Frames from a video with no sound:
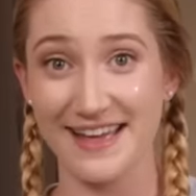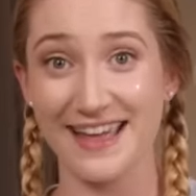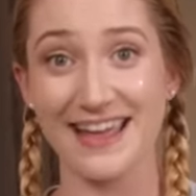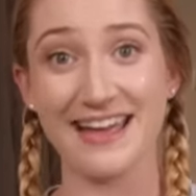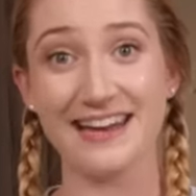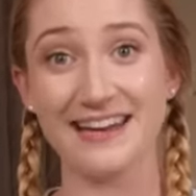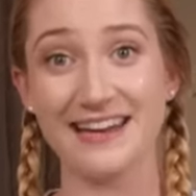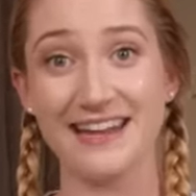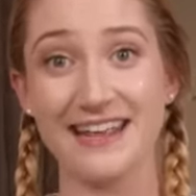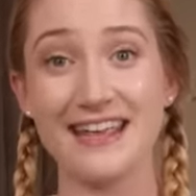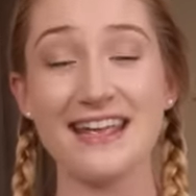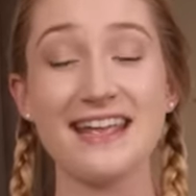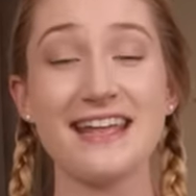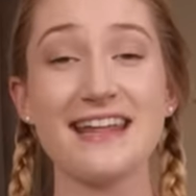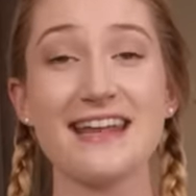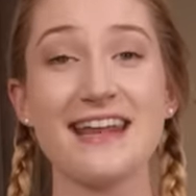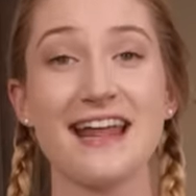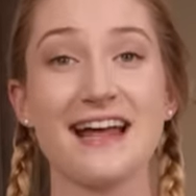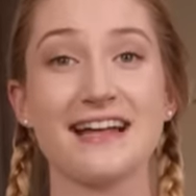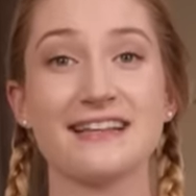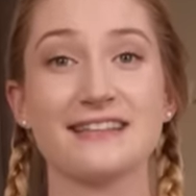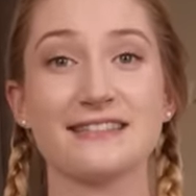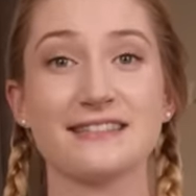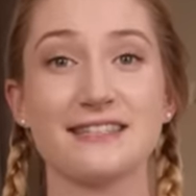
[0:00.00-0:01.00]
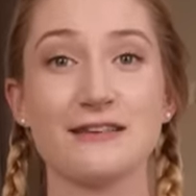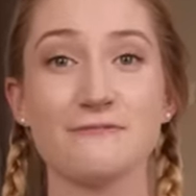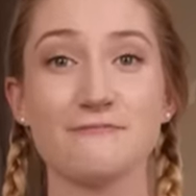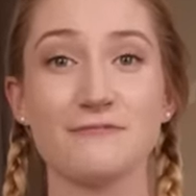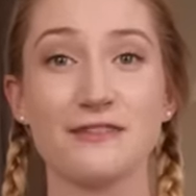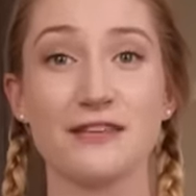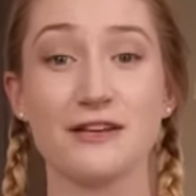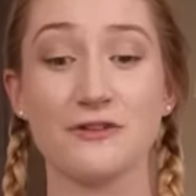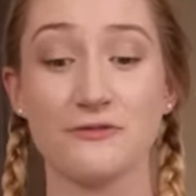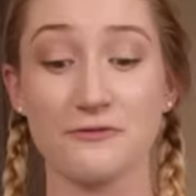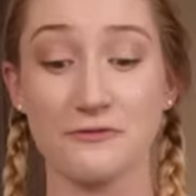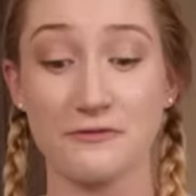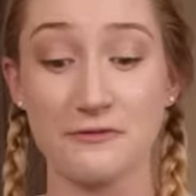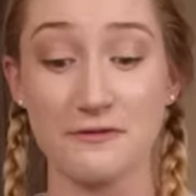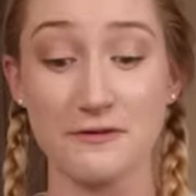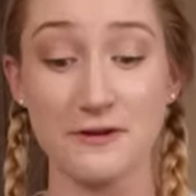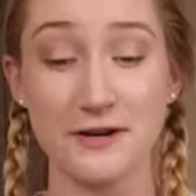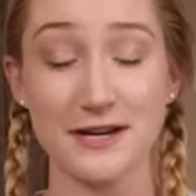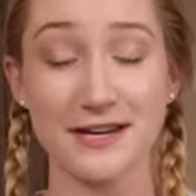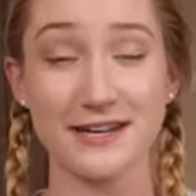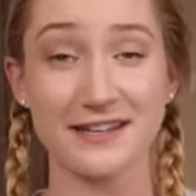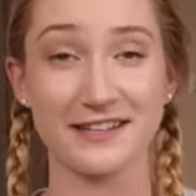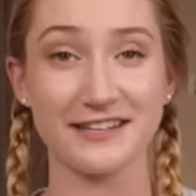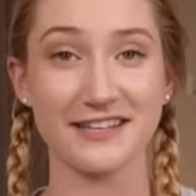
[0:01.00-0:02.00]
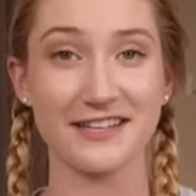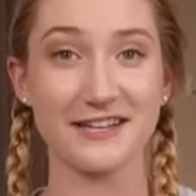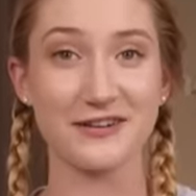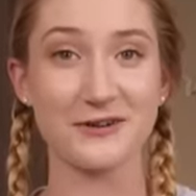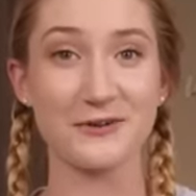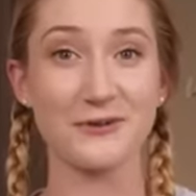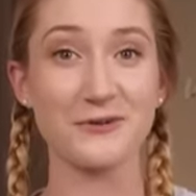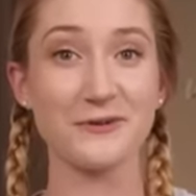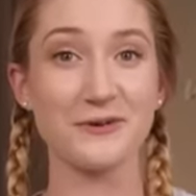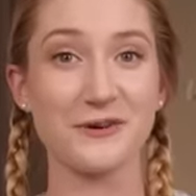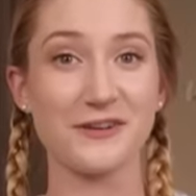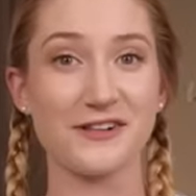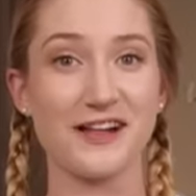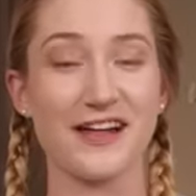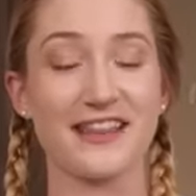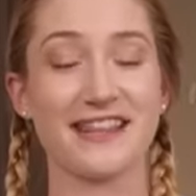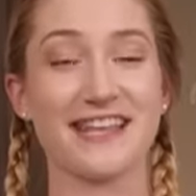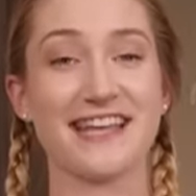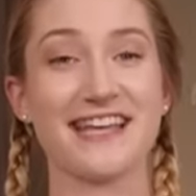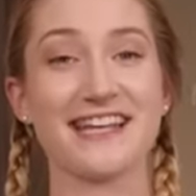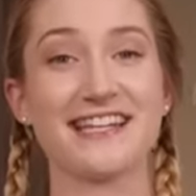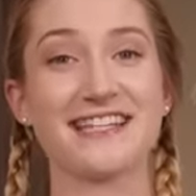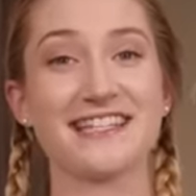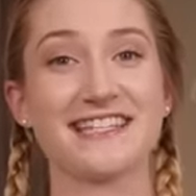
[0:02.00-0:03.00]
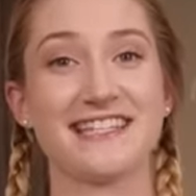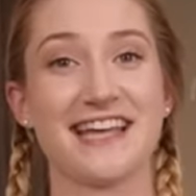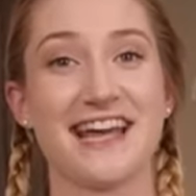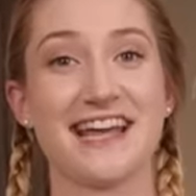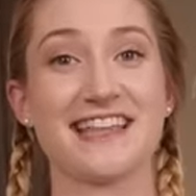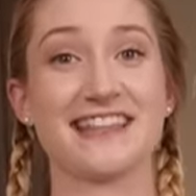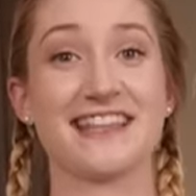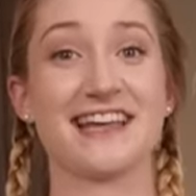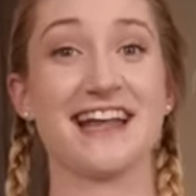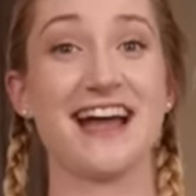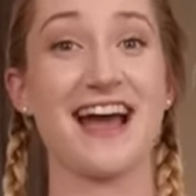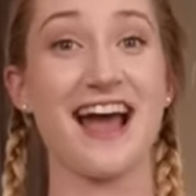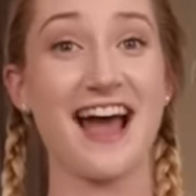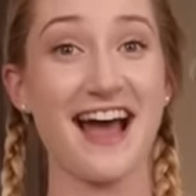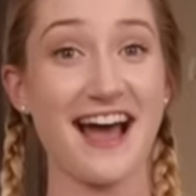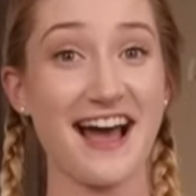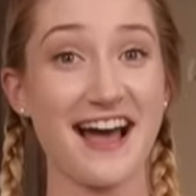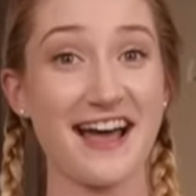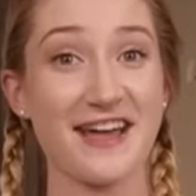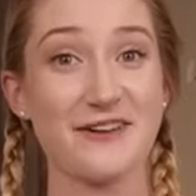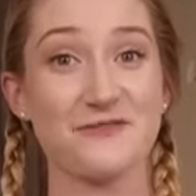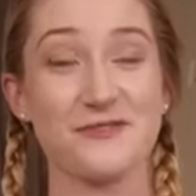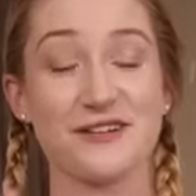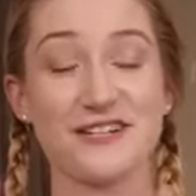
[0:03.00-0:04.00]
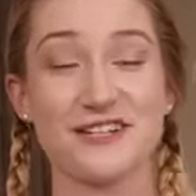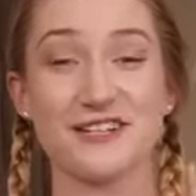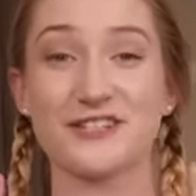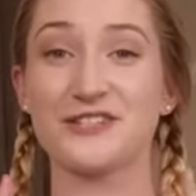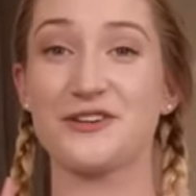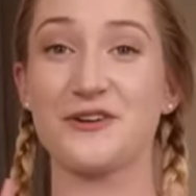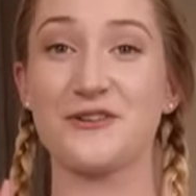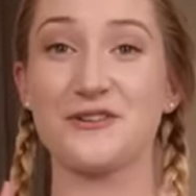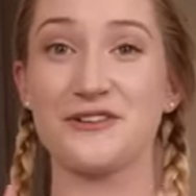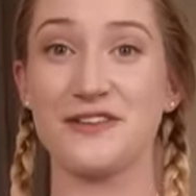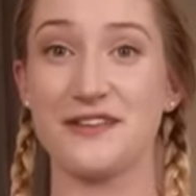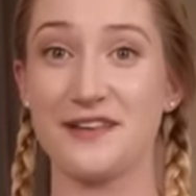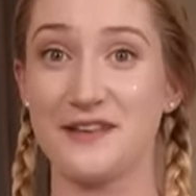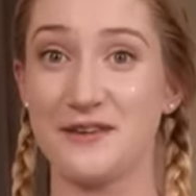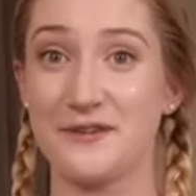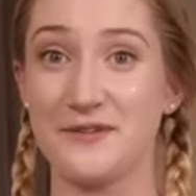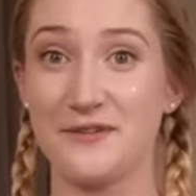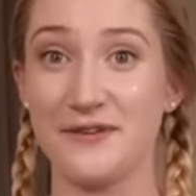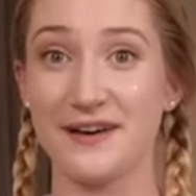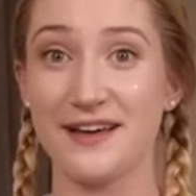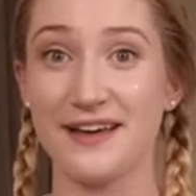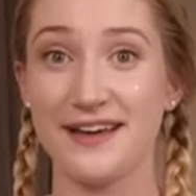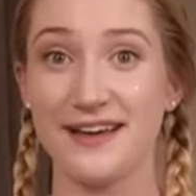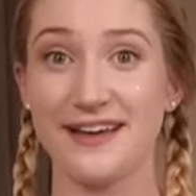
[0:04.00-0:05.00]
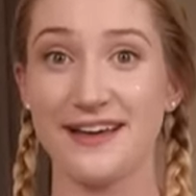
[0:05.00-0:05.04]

And it has something really cool on the inside that I wanna show you.